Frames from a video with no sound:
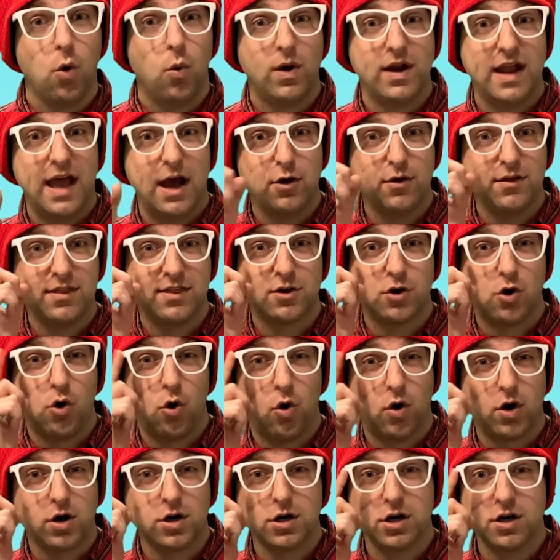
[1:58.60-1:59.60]
when out of the
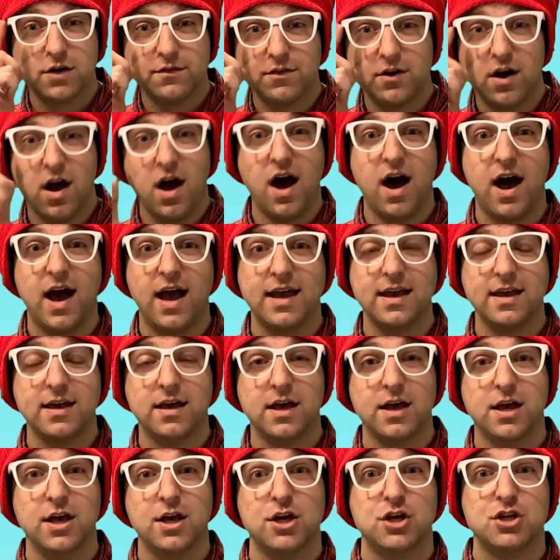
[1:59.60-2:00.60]
corner of her eye,
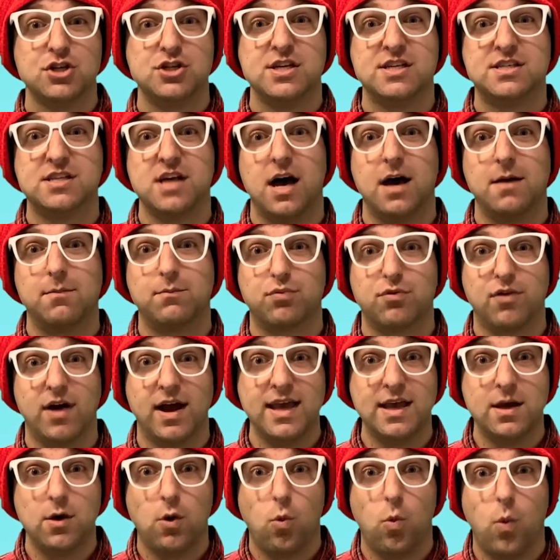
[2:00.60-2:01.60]
she saw a
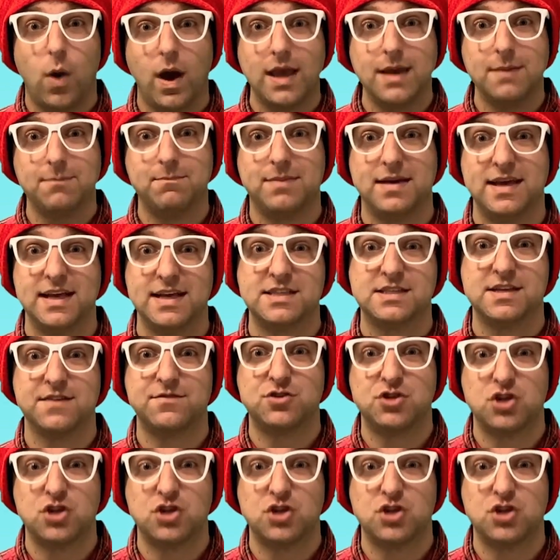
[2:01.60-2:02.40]
bright white piece of